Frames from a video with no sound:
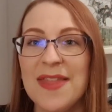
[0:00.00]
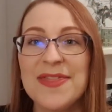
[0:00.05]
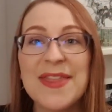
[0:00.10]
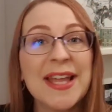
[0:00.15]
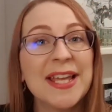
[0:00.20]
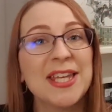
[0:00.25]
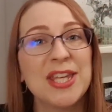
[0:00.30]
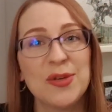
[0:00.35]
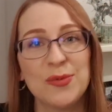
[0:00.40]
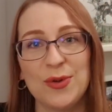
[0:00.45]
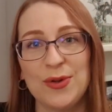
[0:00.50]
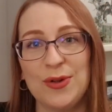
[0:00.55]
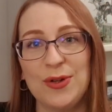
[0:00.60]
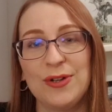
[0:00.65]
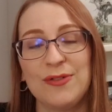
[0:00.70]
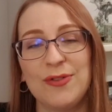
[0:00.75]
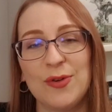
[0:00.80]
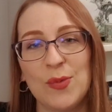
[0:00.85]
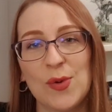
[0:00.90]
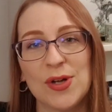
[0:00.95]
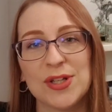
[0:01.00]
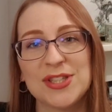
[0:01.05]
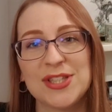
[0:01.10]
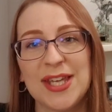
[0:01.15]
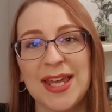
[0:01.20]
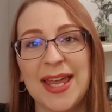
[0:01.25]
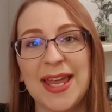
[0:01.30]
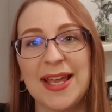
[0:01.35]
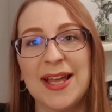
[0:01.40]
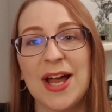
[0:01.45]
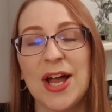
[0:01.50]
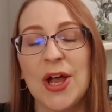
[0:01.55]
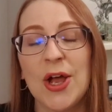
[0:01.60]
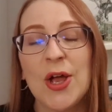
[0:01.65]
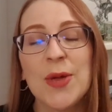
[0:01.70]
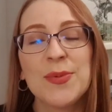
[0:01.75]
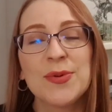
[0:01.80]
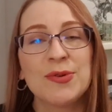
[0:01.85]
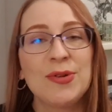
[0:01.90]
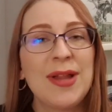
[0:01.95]
Thank you all for watching. I
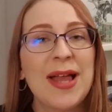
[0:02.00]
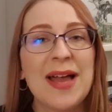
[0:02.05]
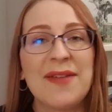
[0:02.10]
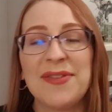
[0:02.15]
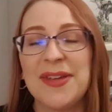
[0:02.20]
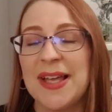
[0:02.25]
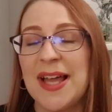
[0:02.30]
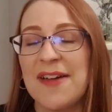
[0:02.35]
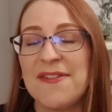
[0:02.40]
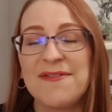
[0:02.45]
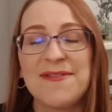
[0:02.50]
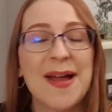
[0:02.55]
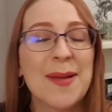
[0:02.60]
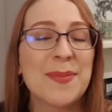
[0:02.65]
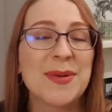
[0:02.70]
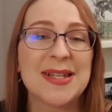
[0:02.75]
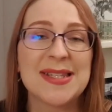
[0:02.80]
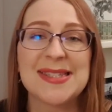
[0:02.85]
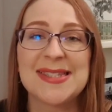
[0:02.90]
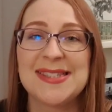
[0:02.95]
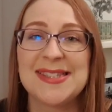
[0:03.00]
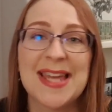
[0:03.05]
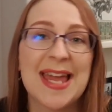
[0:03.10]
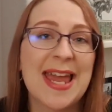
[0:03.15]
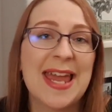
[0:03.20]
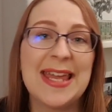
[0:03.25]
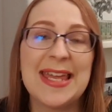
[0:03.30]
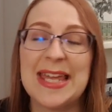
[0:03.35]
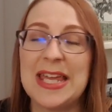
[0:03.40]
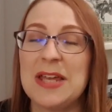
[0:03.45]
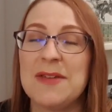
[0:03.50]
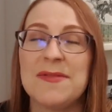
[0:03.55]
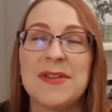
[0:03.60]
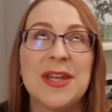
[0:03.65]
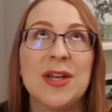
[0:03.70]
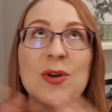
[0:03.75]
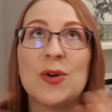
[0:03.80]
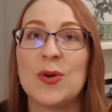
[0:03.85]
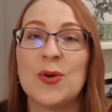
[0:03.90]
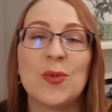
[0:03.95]
hope you're all having a fabulous day,
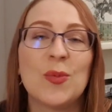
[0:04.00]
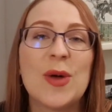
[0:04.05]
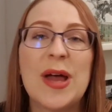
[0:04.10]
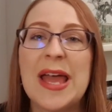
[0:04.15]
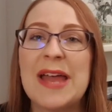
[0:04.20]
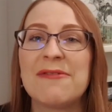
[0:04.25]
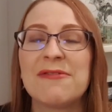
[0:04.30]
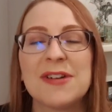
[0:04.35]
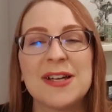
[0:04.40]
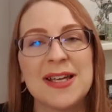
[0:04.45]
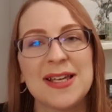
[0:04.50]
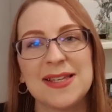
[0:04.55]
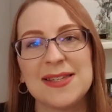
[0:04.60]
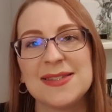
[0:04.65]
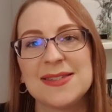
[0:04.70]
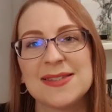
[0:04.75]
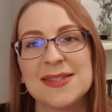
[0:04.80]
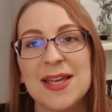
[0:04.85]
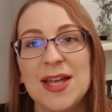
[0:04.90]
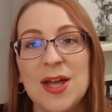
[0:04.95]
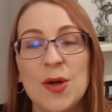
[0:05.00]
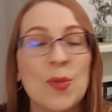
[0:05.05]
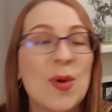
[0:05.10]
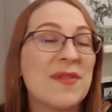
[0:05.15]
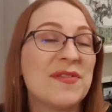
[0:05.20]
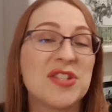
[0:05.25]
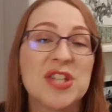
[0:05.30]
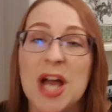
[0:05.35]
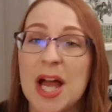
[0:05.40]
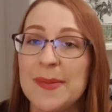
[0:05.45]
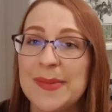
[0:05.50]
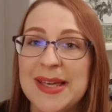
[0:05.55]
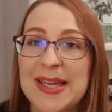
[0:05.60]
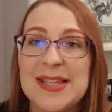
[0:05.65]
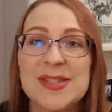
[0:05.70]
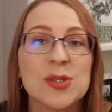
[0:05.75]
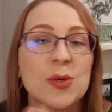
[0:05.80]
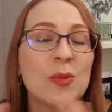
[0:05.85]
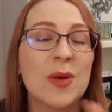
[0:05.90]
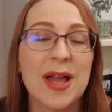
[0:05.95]
evening, or whatever it is, whatever time it
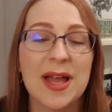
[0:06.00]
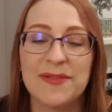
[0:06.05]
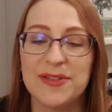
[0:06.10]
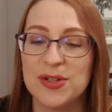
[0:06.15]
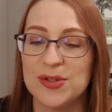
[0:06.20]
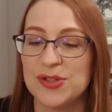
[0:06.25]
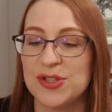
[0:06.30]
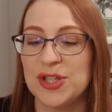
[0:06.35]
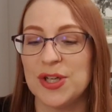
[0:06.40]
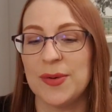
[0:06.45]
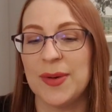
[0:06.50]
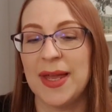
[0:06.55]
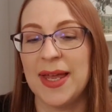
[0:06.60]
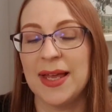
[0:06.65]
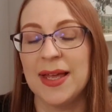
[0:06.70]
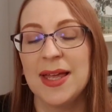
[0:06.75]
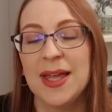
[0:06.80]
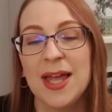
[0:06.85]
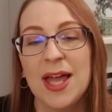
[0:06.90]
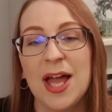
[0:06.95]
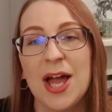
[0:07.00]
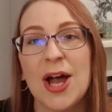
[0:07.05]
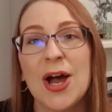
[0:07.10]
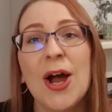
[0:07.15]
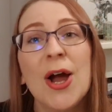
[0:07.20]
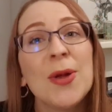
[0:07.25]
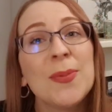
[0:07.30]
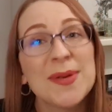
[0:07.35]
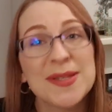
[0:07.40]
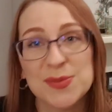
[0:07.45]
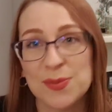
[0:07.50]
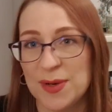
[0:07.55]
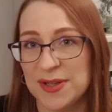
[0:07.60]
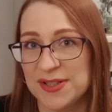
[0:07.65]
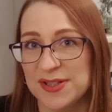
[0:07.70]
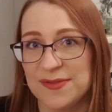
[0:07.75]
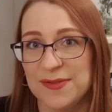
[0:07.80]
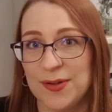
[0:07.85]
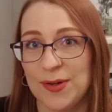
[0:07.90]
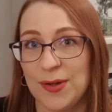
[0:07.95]
is, or whatever you're doing. I hope it's
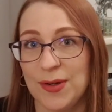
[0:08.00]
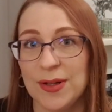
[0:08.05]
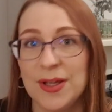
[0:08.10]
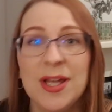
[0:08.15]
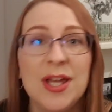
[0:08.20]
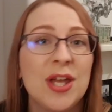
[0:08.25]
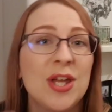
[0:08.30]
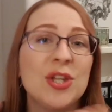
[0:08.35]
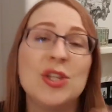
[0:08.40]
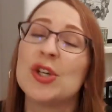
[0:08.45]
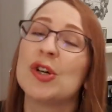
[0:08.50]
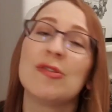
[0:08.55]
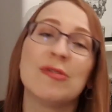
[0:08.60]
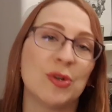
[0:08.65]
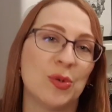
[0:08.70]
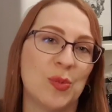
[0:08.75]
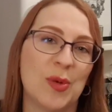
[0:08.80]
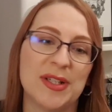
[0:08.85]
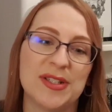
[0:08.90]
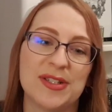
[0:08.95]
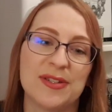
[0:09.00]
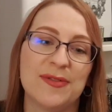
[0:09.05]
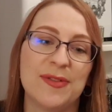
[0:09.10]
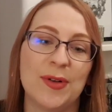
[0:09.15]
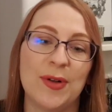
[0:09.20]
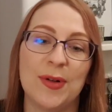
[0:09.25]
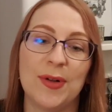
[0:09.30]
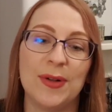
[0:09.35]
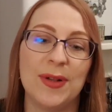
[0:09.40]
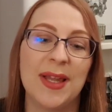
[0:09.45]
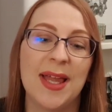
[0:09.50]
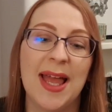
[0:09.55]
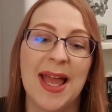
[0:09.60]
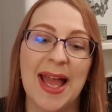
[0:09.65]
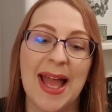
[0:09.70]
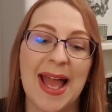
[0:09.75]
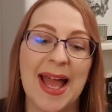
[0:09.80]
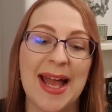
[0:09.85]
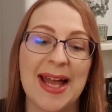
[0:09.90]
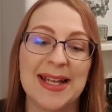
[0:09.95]
wonderful. You're all wonderful.
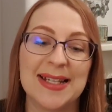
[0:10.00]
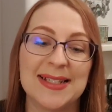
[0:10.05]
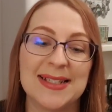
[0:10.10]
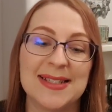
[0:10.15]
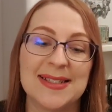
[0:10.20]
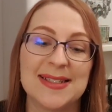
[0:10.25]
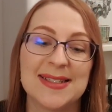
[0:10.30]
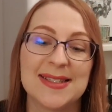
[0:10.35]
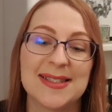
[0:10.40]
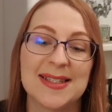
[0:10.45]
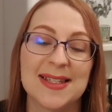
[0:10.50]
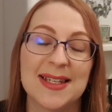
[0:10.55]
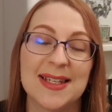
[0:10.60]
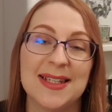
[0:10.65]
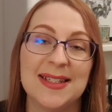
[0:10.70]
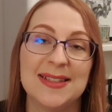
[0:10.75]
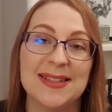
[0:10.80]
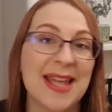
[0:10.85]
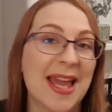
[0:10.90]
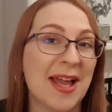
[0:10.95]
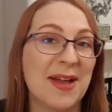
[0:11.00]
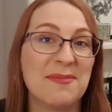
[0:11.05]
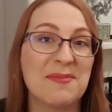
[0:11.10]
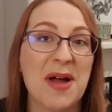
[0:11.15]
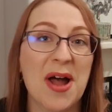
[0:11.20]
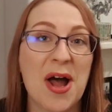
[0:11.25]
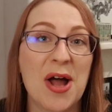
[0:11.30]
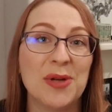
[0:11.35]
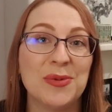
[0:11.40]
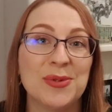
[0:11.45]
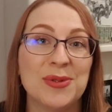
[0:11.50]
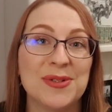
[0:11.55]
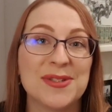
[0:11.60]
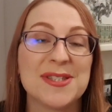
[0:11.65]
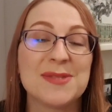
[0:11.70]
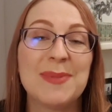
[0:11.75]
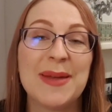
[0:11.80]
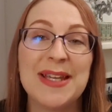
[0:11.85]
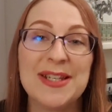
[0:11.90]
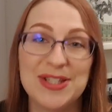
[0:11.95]
And yeah, I will
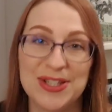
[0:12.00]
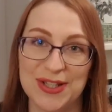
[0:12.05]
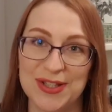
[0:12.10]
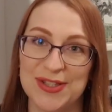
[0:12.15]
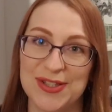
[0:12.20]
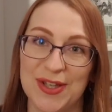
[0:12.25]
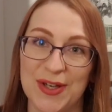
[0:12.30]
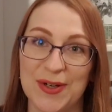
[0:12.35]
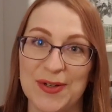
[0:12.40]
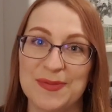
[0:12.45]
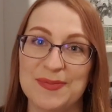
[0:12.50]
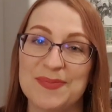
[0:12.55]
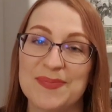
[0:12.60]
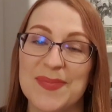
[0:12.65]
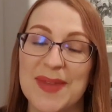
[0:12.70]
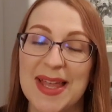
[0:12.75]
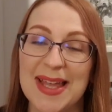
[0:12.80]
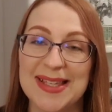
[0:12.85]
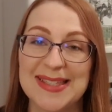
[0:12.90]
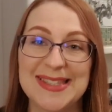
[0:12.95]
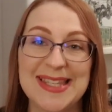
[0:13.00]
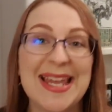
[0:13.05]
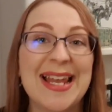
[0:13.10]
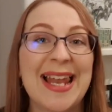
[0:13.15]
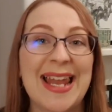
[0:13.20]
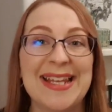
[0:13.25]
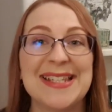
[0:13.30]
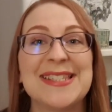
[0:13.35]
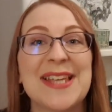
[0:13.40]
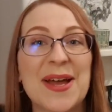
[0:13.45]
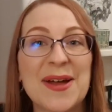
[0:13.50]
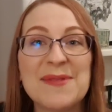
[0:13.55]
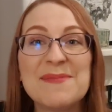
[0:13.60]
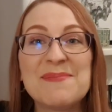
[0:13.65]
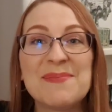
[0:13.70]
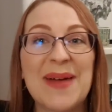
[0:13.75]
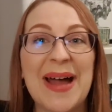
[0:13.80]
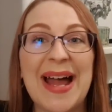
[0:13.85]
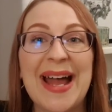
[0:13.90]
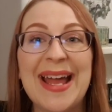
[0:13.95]
speak to you soon. See you later.
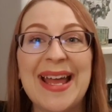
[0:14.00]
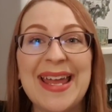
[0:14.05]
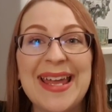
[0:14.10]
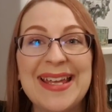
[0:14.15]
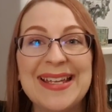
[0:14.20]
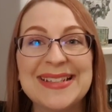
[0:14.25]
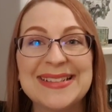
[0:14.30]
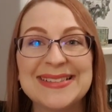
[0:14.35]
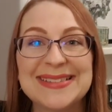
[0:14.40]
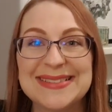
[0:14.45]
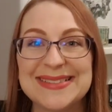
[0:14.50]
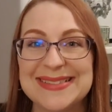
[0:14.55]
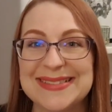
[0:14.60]
Bye.